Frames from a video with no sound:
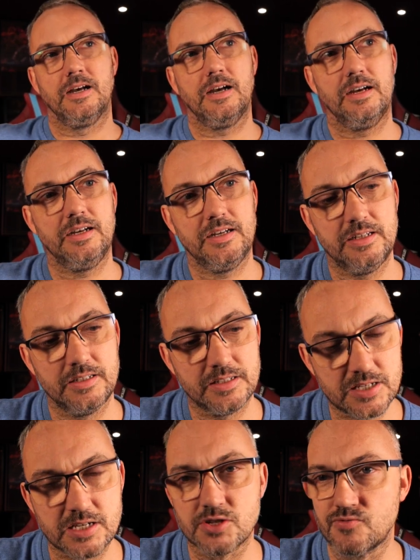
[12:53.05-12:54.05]

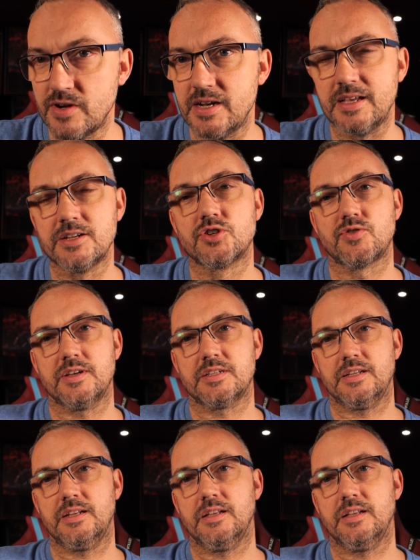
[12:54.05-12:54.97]
This is really interesting.